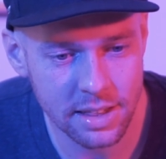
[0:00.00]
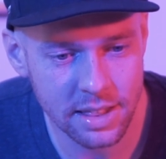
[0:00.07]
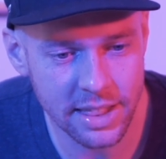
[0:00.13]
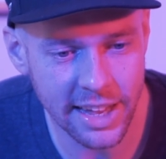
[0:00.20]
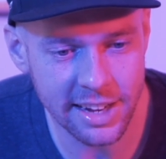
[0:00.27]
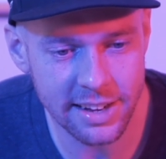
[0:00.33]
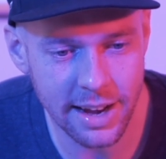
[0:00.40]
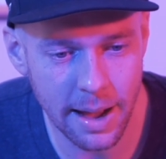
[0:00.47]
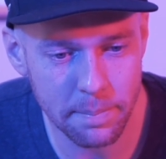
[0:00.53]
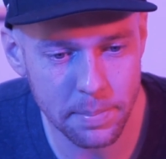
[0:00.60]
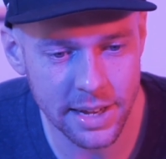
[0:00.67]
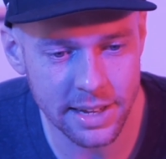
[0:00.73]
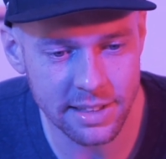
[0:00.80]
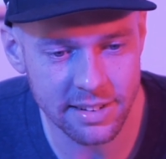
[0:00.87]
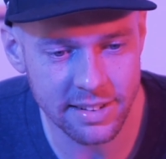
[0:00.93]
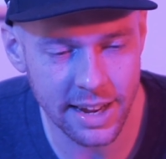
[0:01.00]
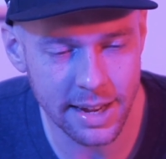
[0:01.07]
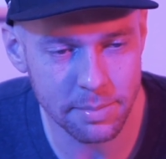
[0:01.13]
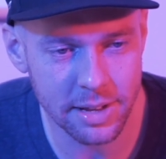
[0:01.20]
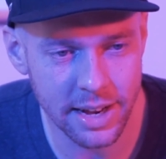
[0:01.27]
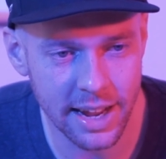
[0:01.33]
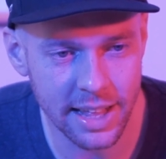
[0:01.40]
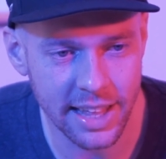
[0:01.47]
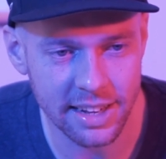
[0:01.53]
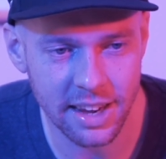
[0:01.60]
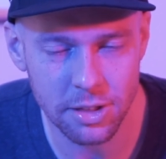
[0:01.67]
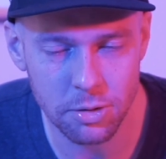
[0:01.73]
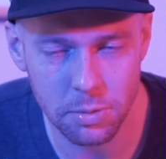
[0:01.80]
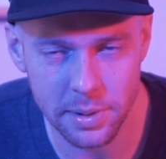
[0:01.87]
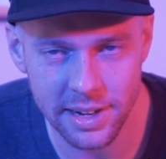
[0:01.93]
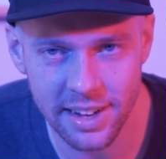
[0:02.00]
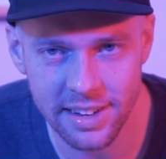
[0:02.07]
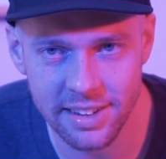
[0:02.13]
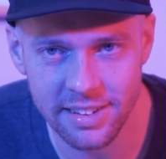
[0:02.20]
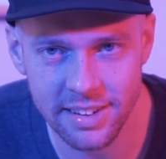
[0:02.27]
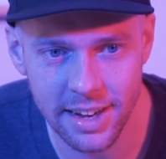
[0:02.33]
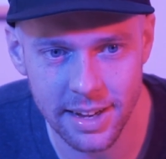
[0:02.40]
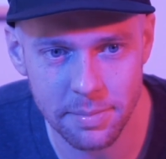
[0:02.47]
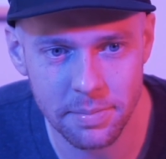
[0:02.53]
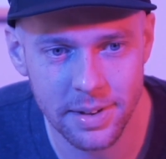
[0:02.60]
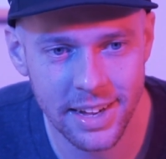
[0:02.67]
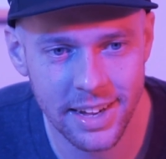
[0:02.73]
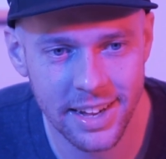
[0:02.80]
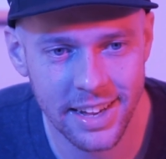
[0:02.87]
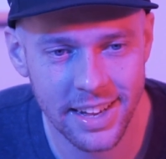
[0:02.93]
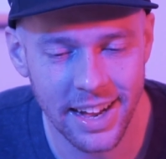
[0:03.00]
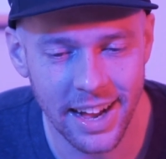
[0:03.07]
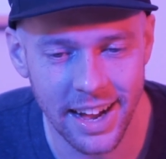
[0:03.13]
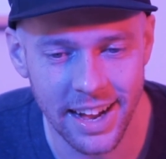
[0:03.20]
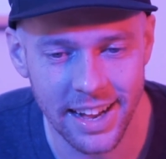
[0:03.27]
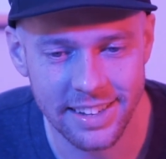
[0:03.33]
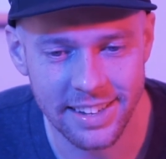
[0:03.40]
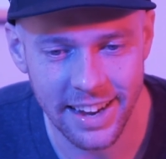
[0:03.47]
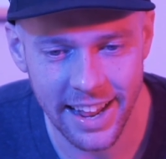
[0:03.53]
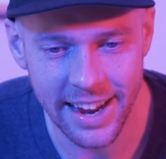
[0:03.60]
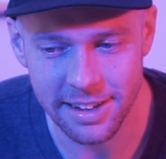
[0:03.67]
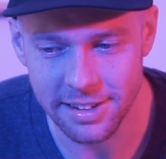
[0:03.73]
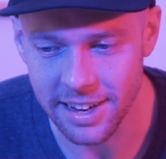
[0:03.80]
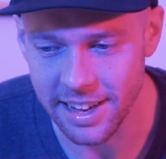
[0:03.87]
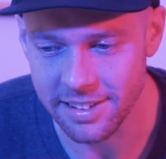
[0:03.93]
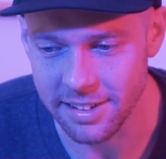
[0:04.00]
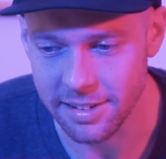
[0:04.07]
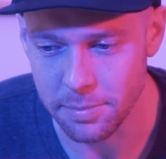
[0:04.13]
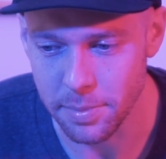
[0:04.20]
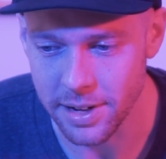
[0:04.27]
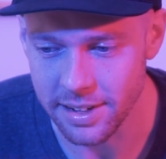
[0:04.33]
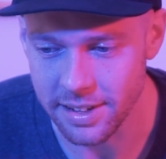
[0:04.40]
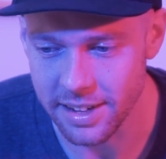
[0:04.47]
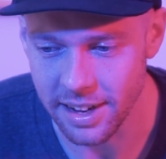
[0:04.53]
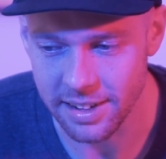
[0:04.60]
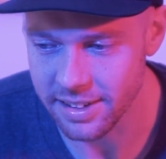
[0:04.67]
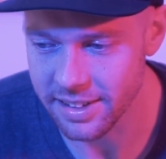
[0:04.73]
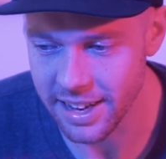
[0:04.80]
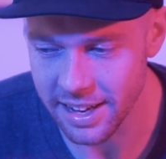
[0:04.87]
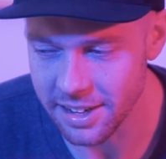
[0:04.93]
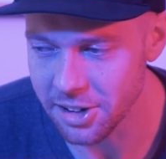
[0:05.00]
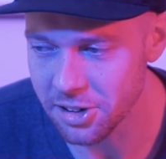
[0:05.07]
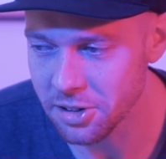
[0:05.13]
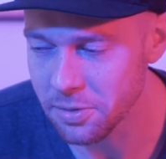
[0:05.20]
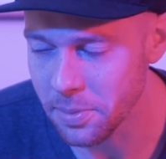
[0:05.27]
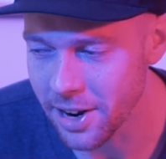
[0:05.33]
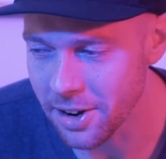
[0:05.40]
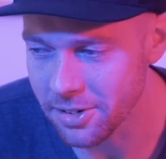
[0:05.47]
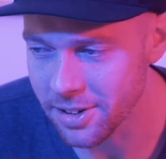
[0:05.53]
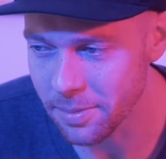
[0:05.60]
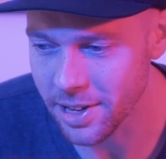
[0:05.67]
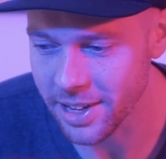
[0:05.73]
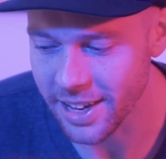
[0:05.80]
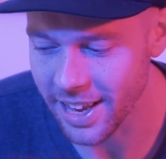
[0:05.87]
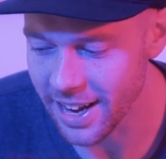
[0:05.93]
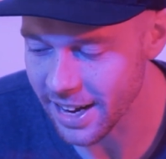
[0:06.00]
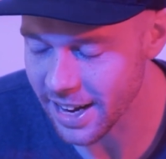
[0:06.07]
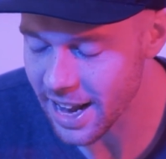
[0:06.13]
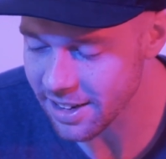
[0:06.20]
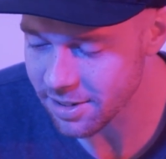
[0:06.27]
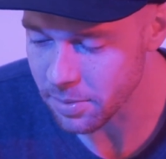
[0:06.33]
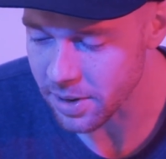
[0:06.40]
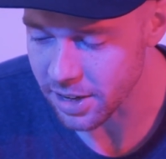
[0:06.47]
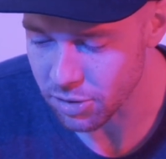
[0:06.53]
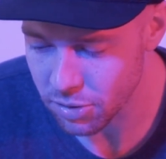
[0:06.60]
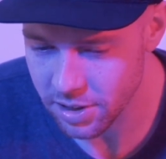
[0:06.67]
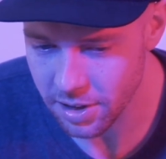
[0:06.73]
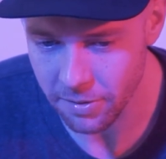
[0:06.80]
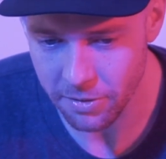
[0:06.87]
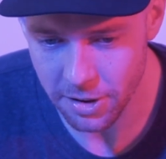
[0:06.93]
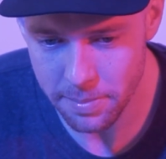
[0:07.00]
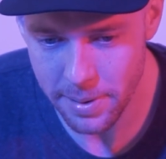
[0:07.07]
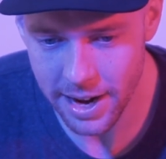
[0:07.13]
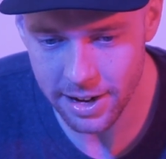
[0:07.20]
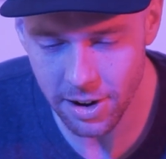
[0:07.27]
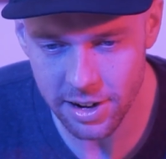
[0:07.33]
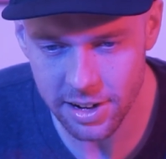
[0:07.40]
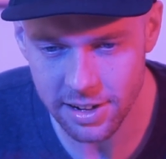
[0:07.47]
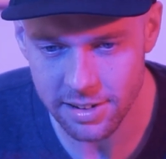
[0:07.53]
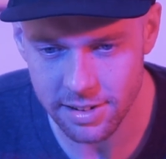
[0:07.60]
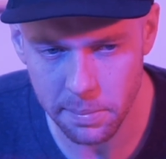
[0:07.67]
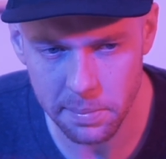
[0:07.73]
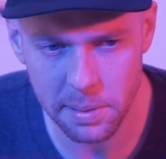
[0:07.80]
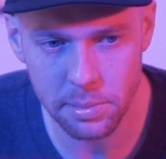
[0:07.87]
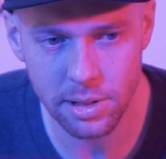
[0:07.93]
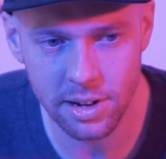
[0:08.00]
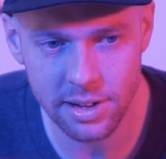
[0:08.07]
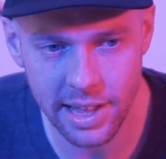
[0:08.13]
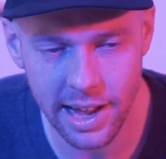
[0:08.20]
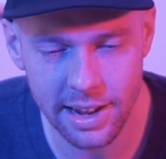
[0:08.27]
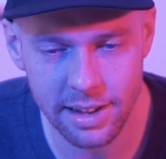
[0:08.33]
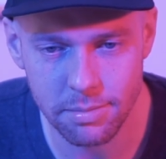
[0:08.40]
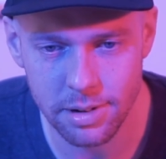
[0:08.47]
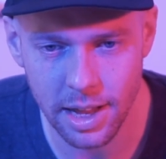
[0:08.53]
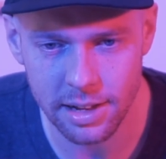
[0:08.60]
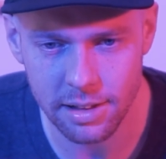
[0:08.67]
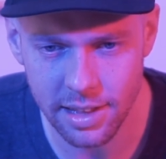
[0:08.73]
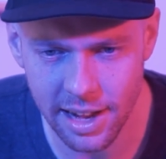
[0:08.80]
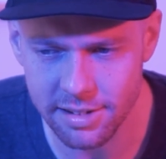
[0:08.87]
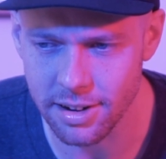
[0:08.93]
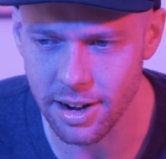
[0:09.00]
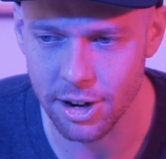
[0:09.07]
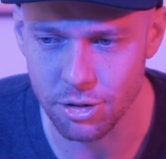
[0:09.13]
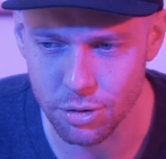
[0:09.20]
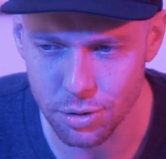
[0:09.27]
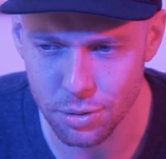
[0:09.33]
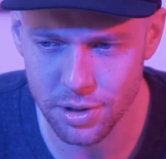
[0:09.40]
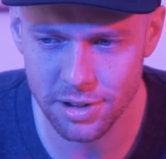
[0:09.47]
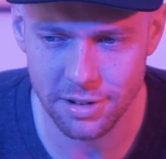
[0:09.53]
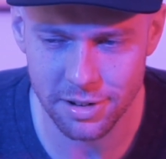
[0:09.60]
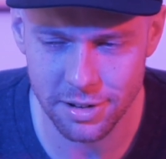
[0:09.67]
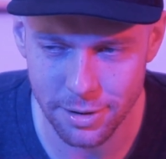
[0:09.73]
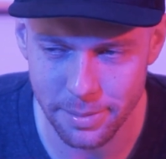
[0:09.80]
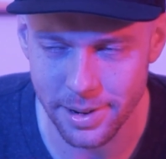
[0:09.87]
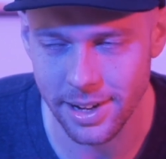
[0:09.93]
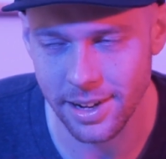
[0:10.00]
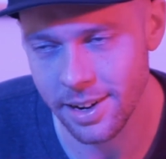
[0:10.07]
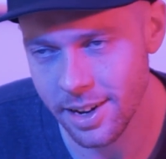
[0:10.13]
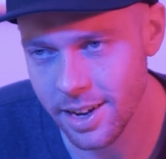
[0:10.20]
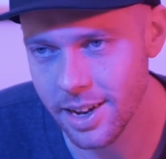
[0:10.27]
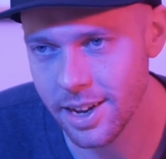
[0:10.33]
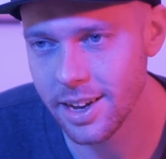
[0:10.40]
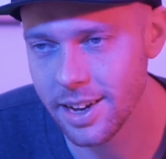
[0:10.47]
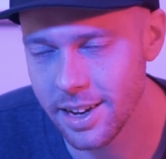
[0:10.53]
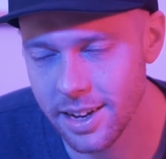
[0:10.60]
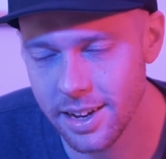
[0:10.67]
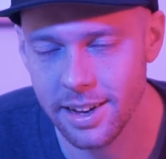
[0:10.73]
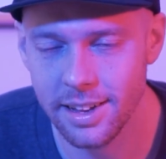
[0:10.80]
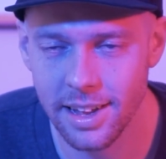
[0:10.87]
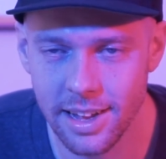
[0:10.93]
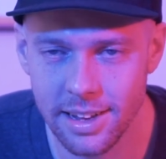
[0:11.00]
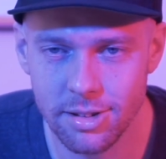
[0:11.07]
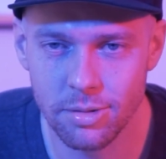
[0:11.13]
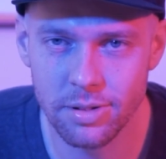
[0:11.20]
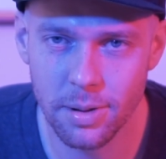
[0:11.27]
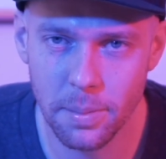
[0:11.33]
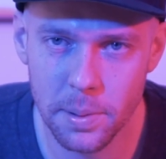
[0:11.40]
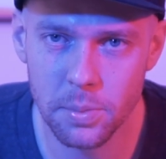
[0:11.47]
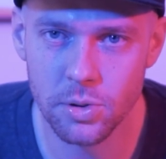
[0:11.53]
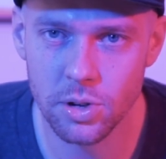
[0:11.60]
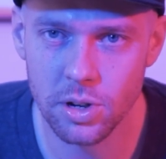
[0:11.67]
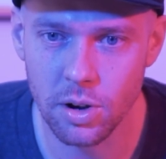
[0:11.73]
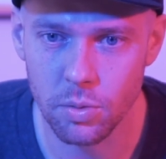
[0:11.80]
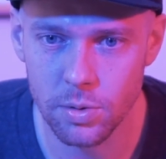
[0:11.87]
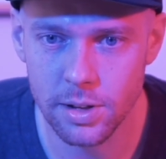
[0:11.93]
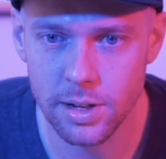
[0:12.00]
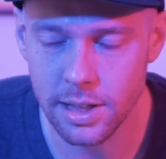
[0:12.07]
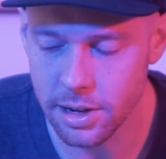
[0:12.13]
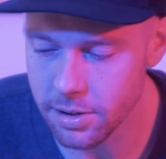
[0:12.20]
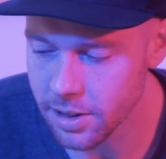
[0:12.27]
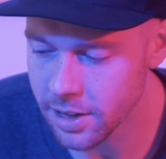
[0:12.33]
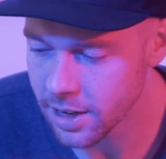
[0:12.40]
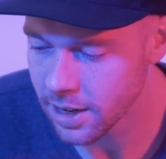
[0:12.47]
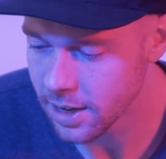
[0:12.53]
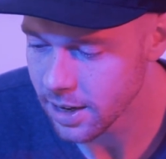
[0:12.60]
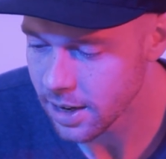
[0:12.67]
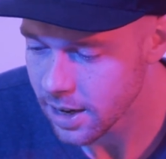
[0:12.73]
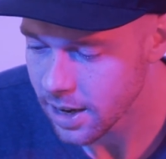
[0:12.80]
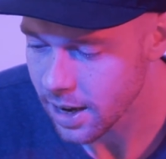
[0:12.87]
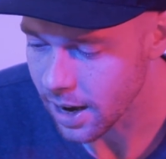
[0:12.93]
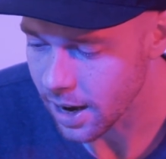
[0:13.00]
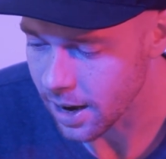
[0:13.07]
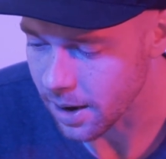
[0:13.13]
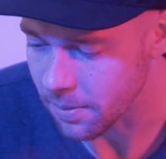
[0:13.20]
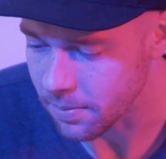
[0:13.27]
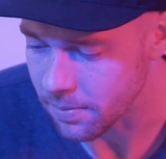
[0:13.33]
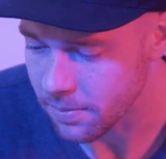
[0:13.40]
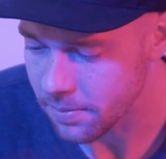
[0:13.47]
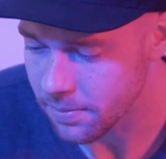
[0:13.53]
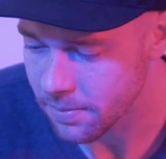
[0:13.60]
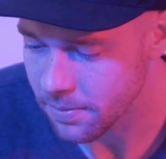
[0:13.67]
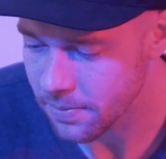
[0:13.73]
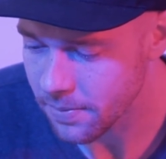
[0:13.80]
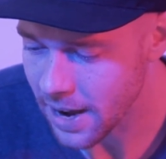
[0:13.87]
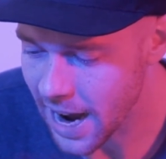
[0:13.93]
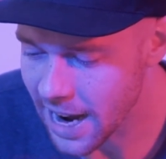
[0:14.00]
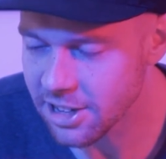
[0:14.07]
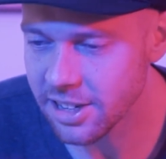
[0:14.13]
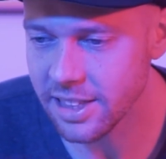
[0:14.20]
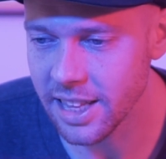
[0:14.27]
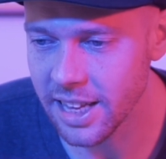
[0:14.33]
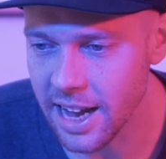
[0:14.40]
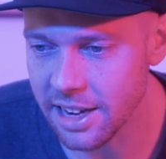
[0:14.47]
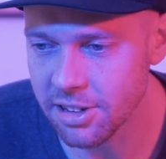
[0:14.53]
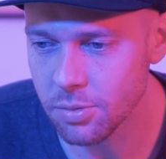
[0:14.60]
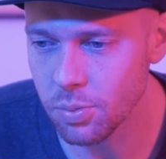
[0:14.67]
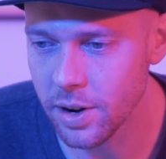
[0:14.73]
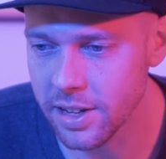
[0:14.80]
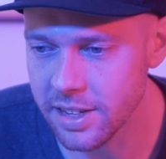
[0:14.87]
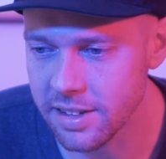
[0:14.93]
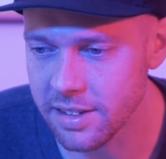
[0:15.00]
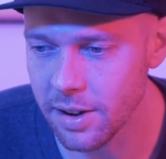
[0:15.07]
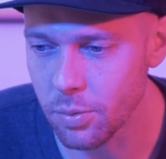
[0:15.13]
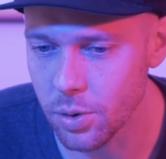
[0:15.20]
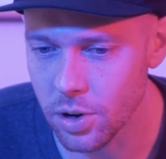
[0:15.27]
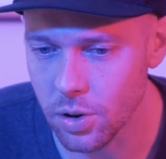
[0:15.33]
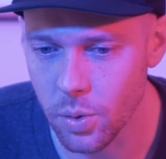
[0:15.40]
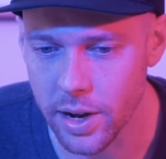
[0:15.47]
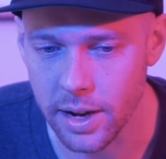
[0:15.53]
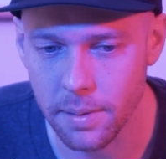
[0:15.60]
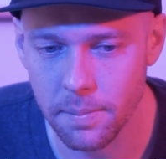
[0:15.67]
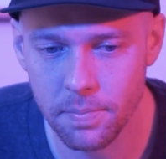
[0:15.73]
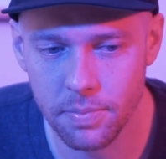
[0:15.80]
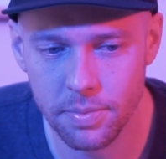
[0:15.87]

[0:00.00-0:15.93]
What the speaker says: things not being the same today, like nothing would be done the same today as it's being done 10 years from now or something. And I got some interesting feedback on it, because some people looked at it and were like, that's not true. This is still being. And so some people took it really literally. I just wanted to say real quick,